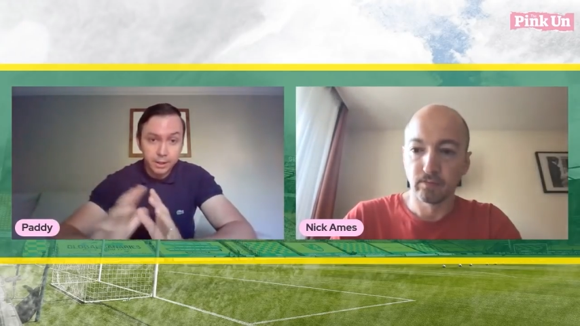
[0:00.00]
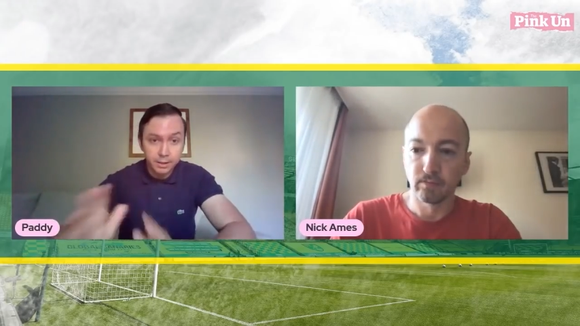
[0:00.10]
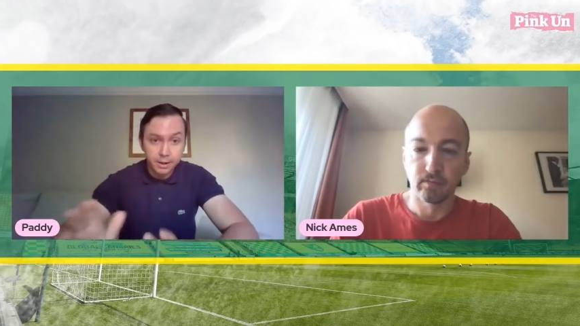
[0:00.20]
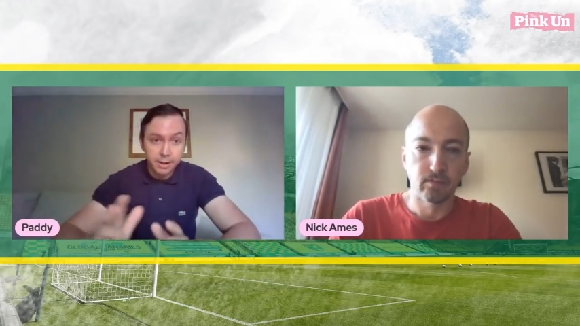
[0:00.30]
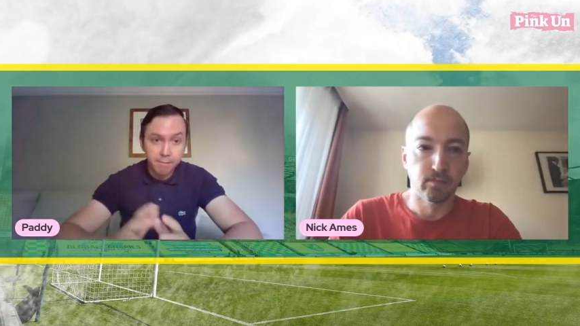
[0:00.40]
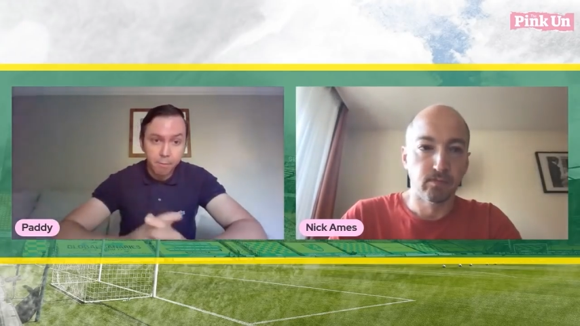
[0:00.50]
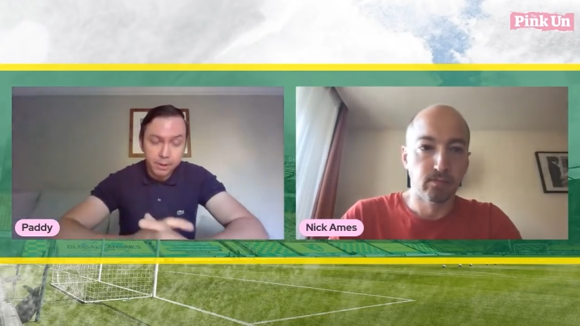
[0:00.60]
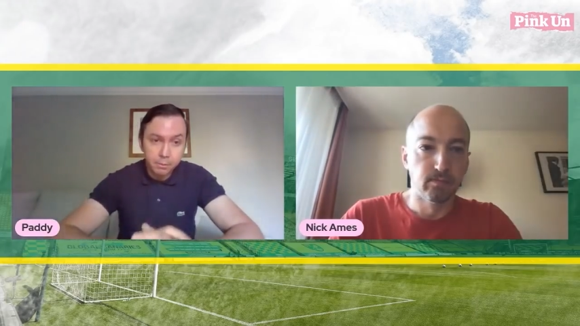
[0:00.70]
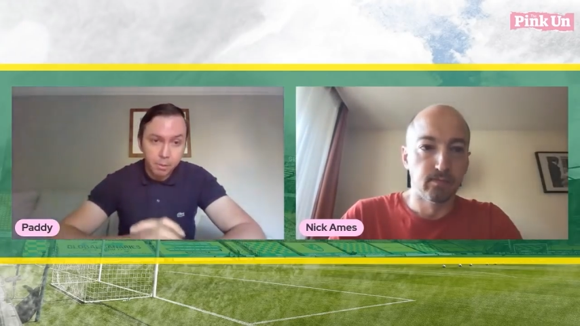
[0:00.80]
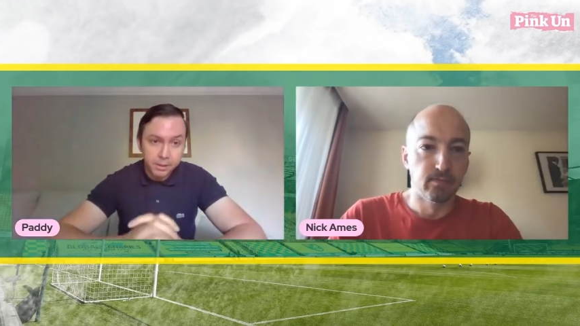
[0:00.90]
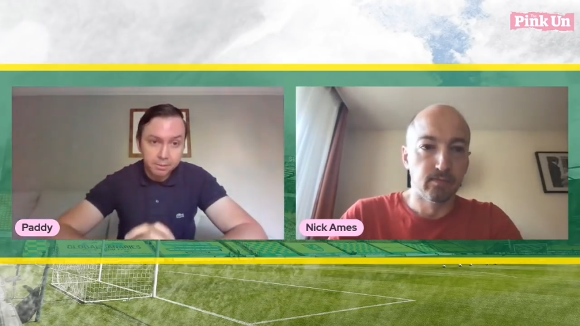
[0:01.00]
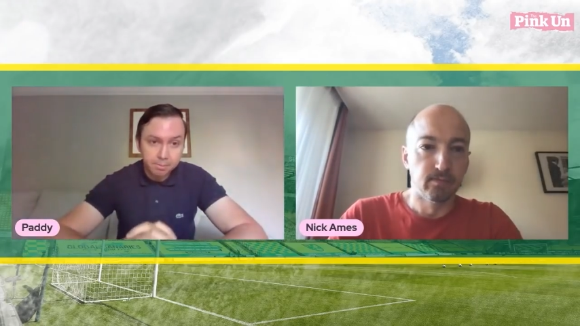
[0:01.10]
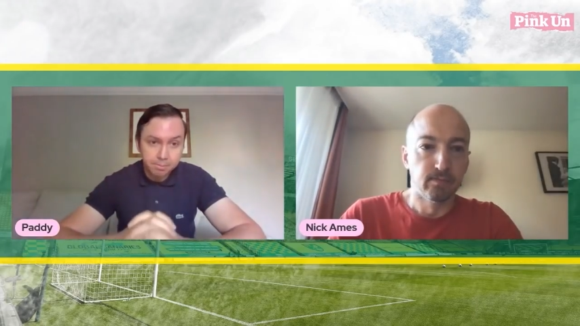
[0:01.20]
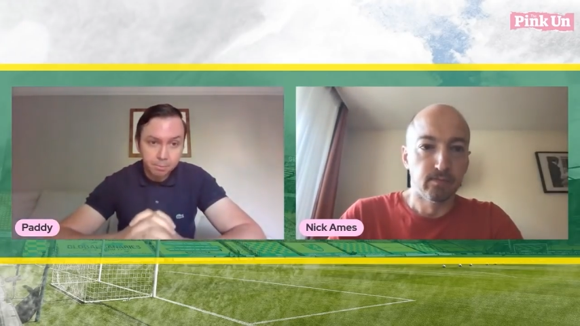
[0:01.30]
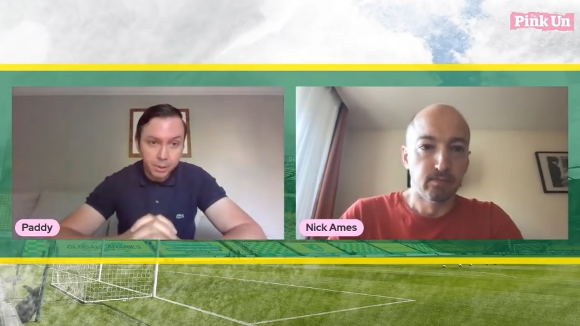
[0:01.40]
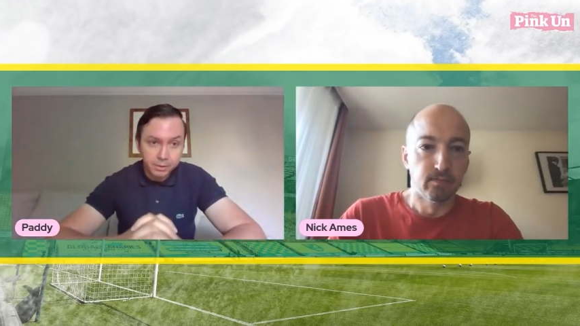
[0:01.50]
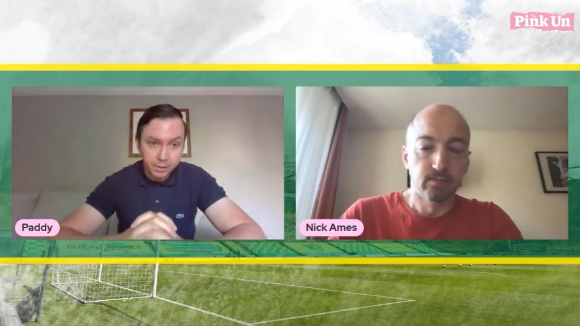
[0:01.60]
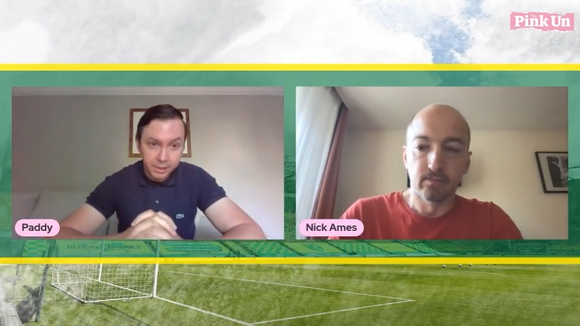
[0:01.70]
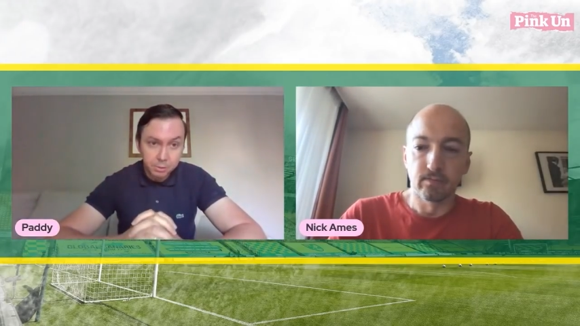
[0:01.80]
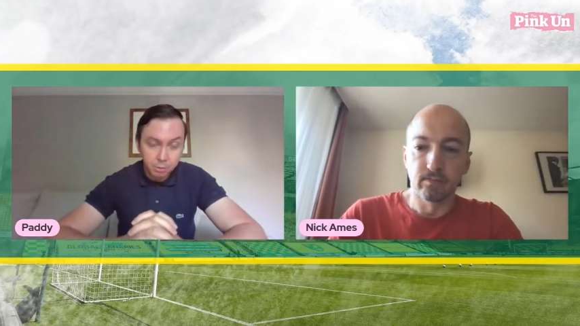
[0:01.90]
Speaker 1: and leave when when
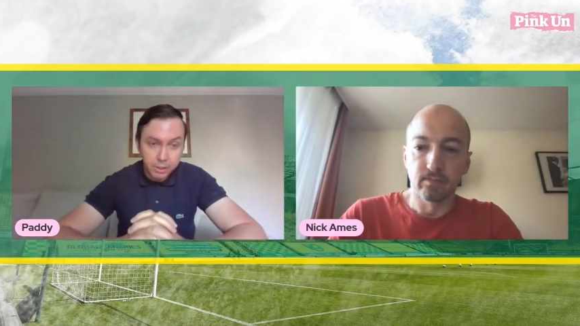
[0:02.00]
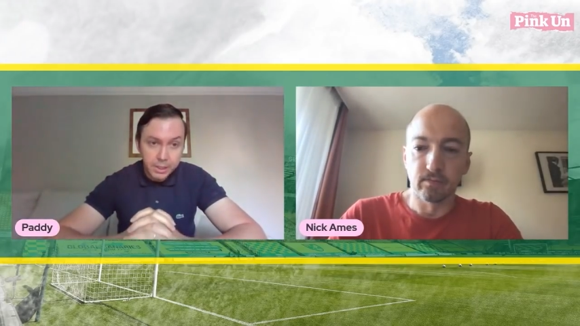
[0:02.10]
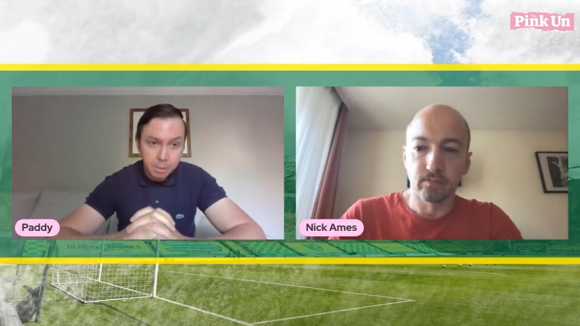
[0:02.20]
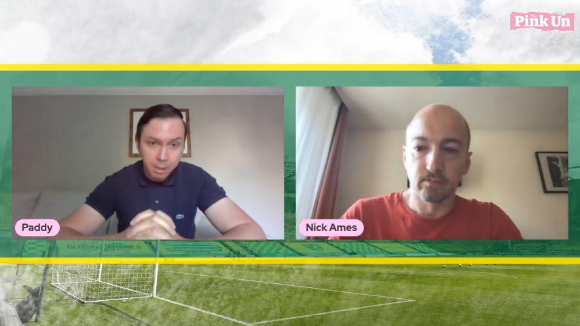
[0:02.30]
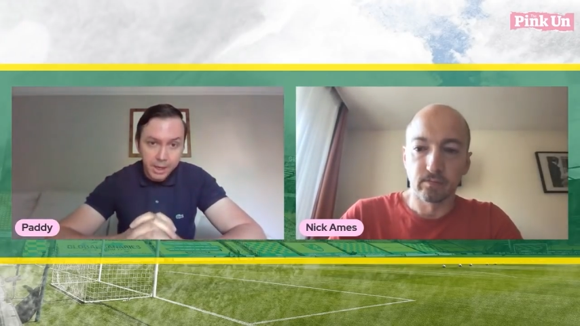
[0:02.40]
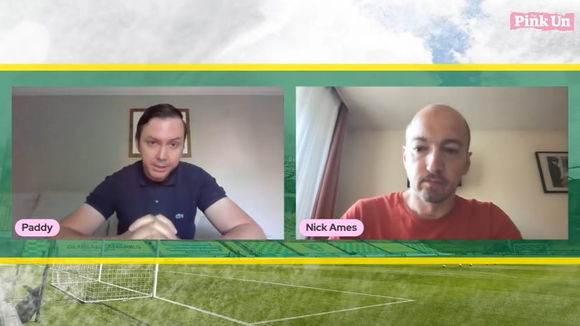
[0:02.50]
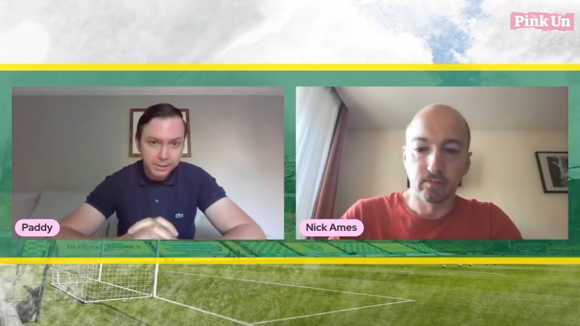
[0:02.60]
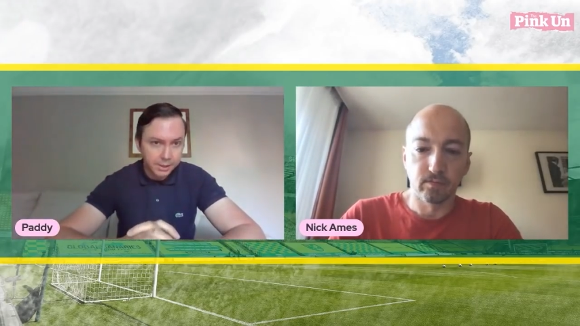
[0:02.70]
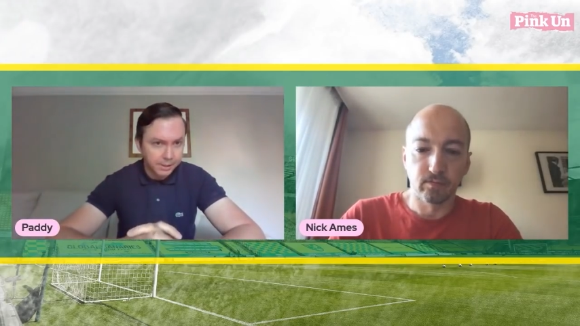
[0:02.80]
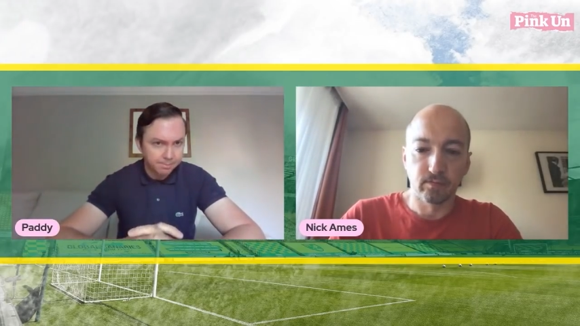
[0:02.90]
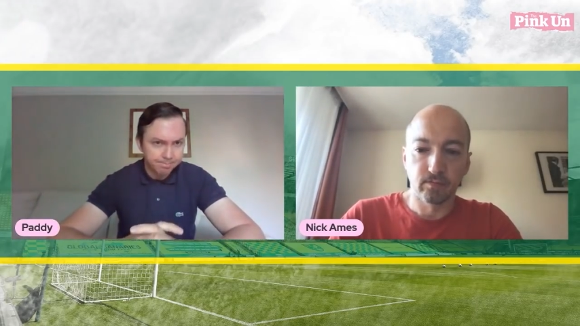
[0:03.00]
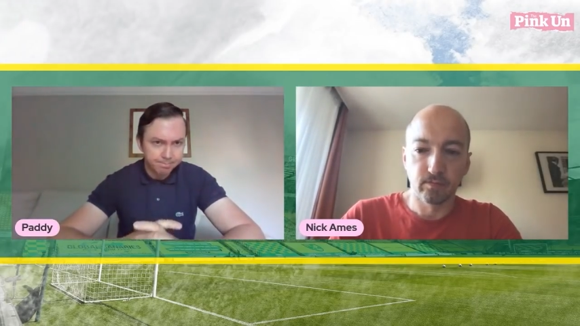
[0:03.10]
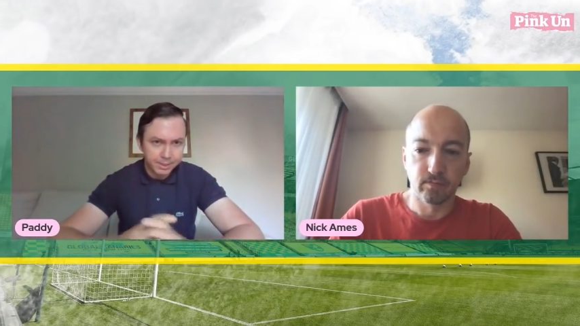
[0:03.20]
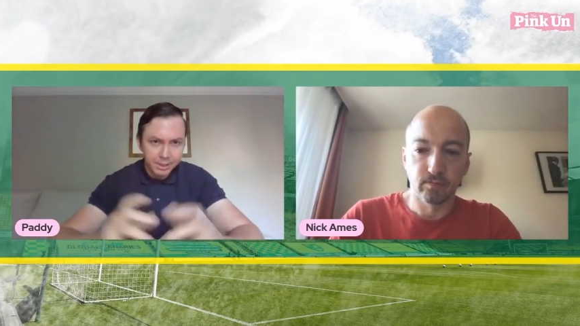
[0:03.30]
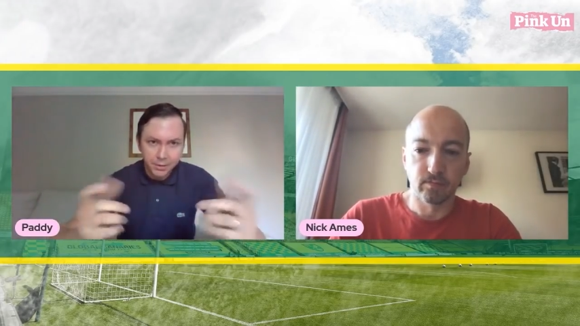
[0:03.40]
when things were really bad and and you